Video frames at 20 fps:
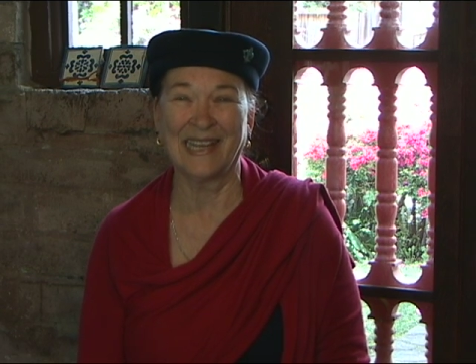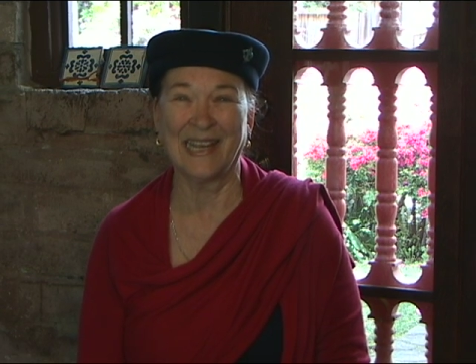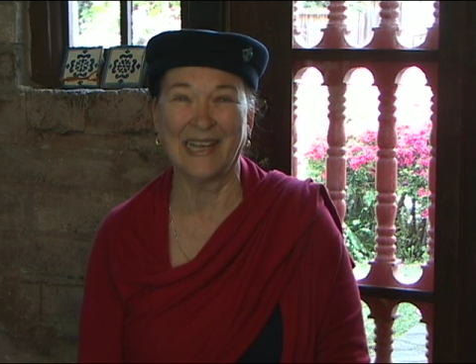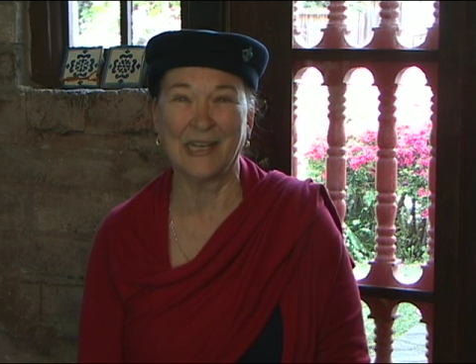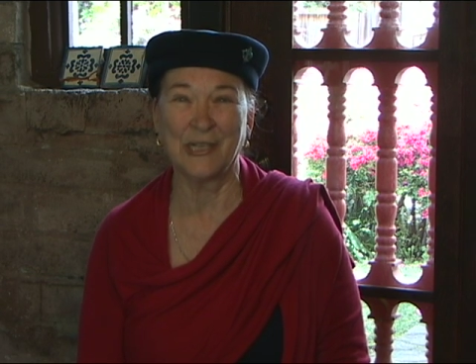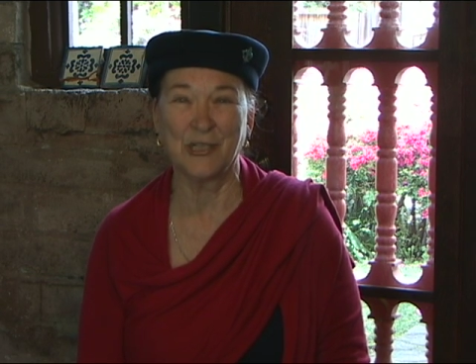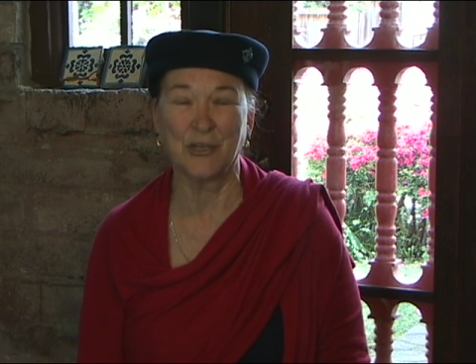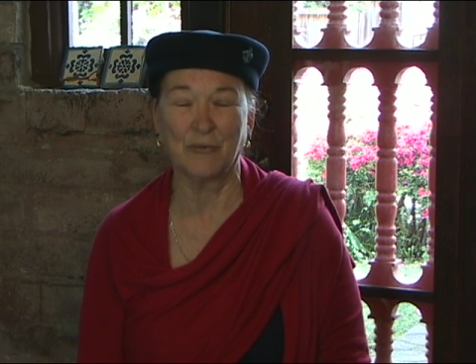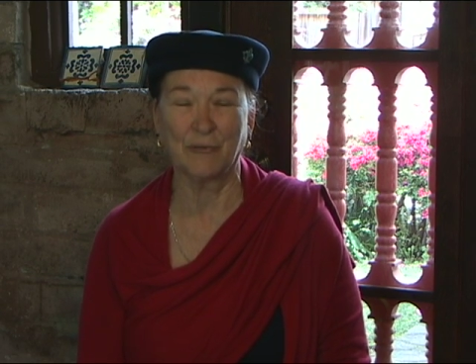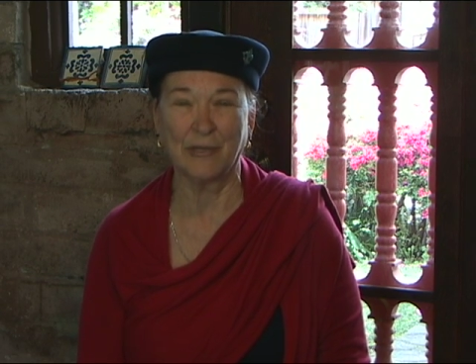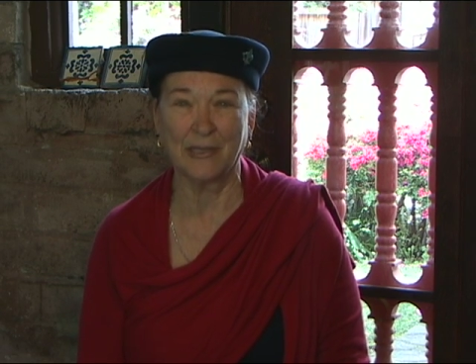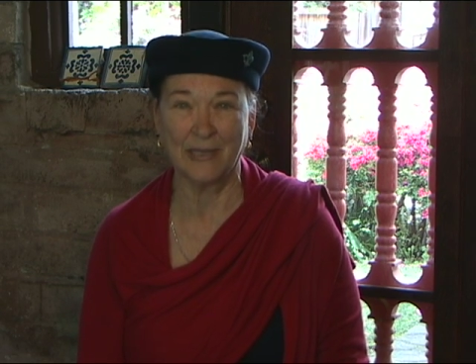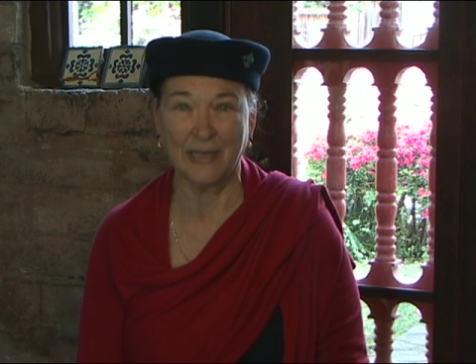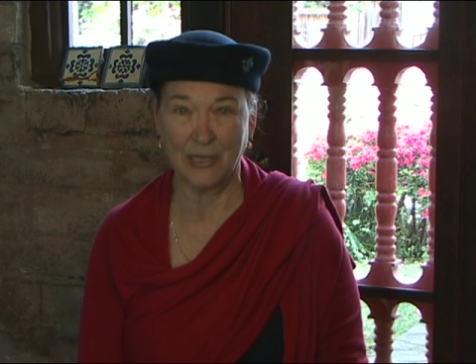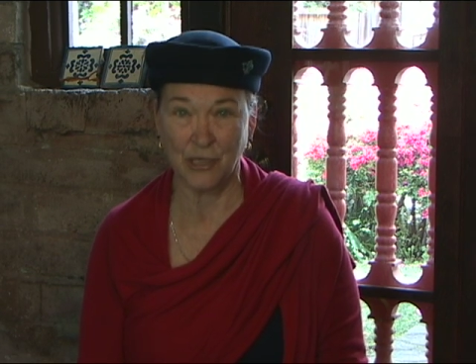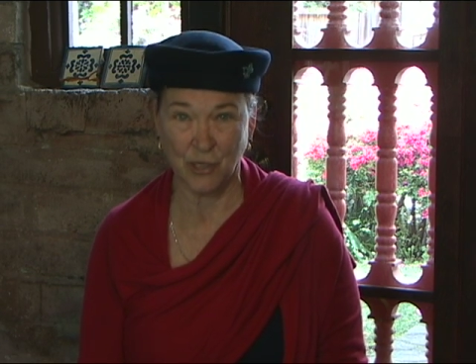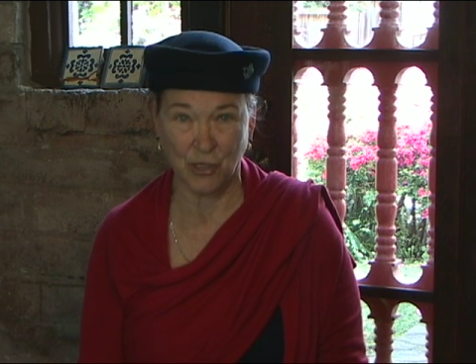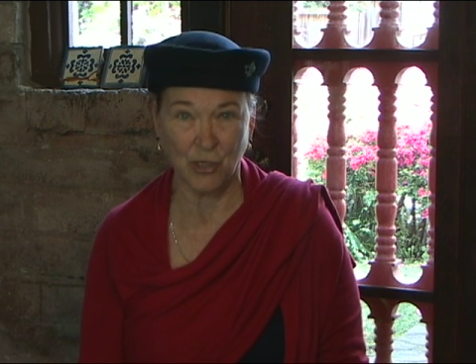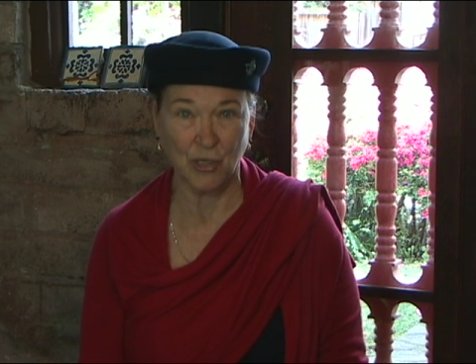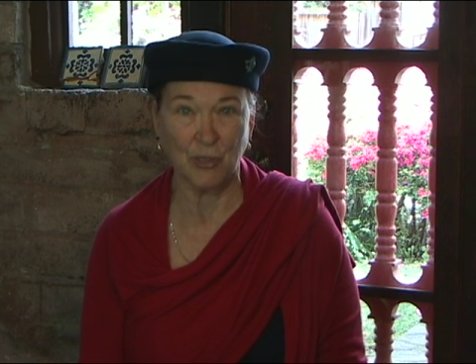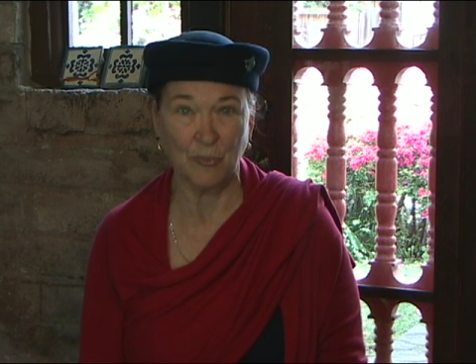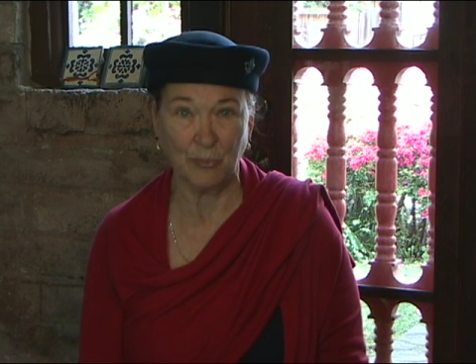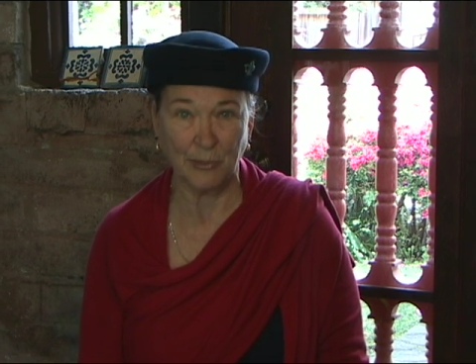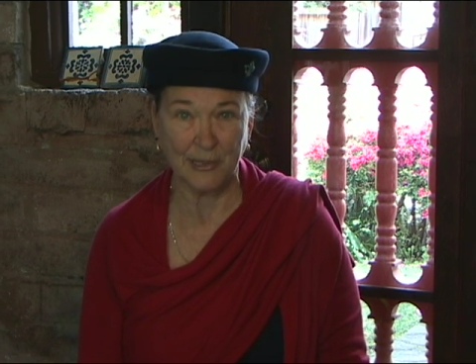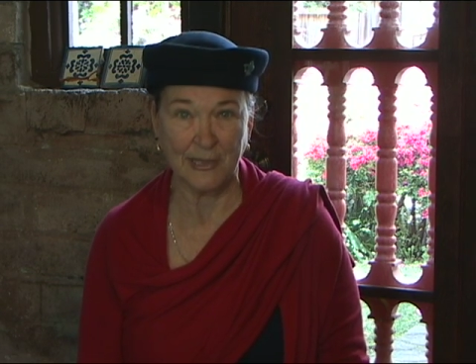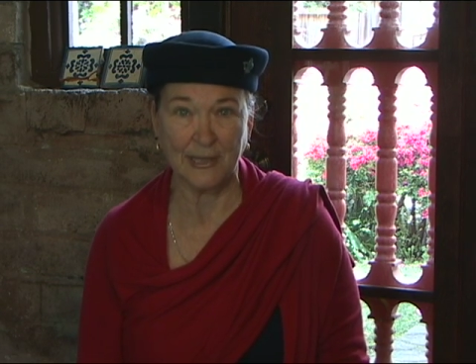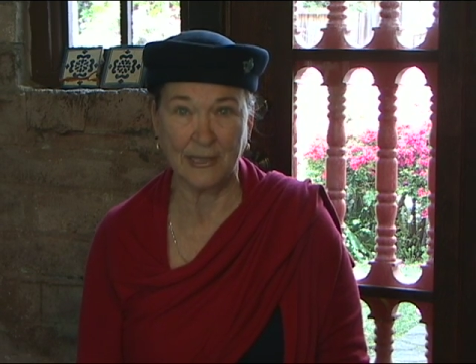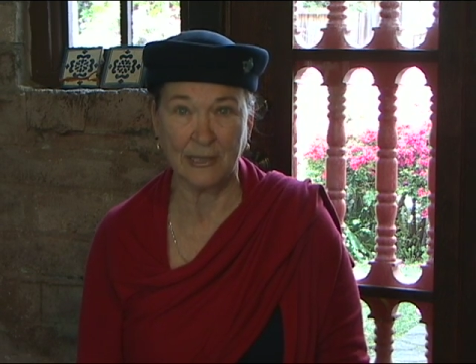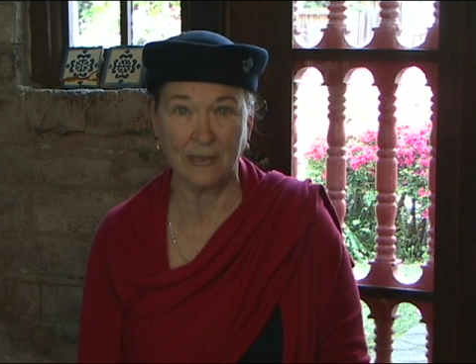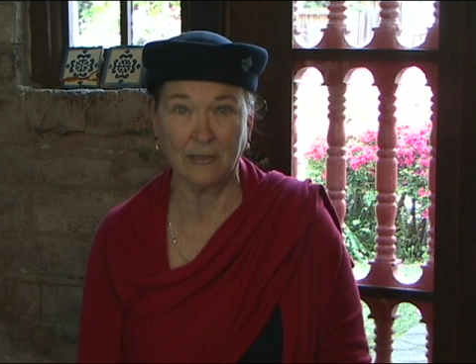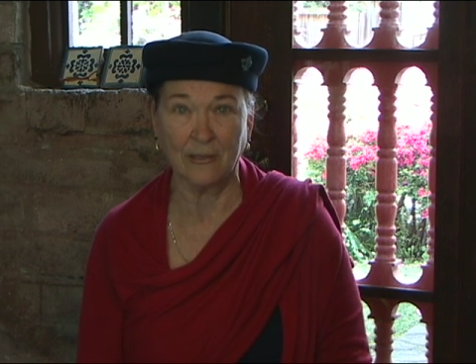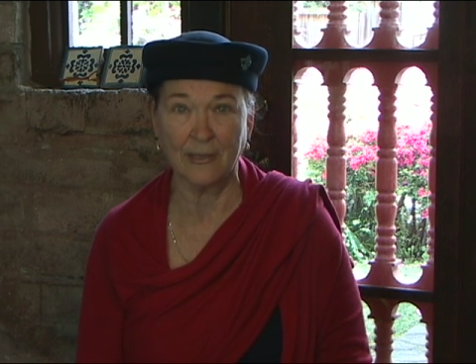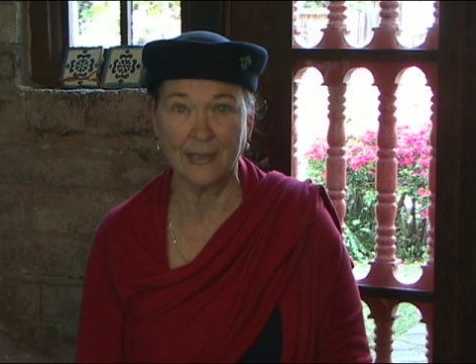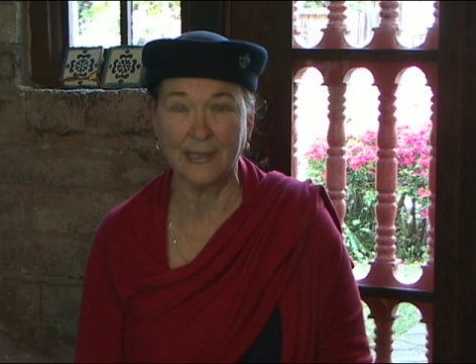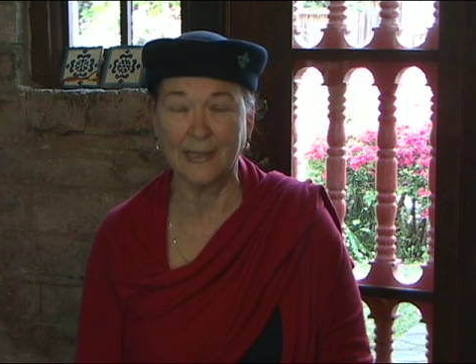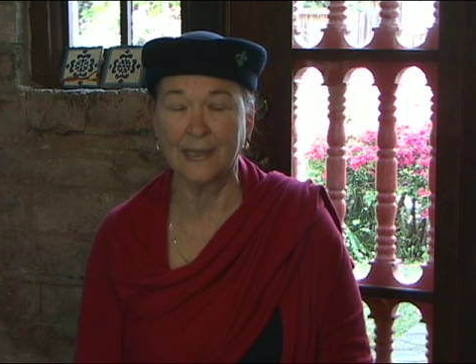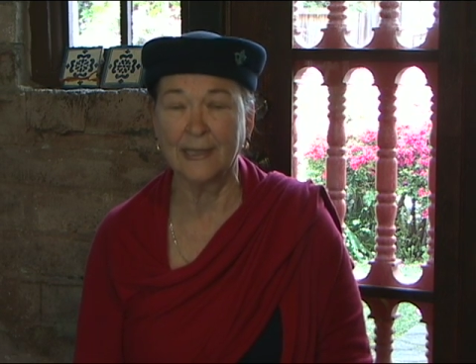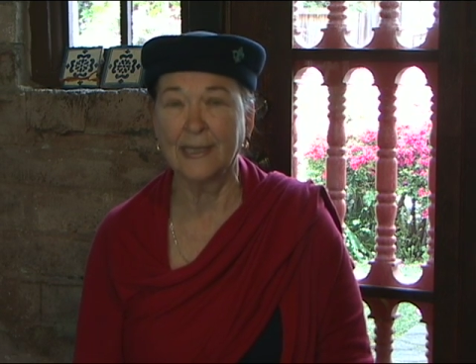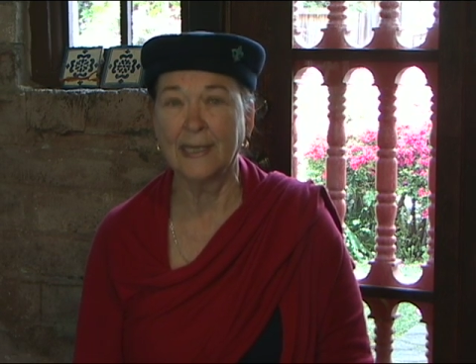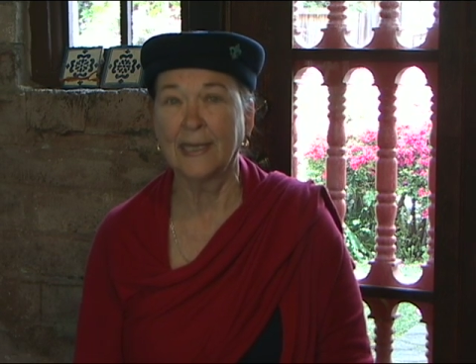ancient relationship with
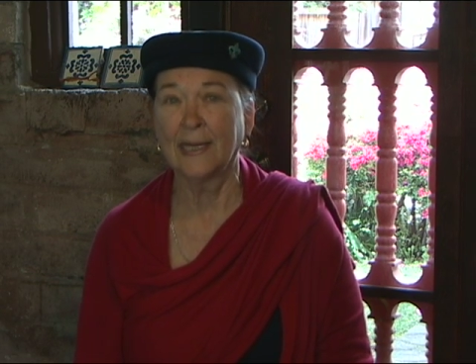silk,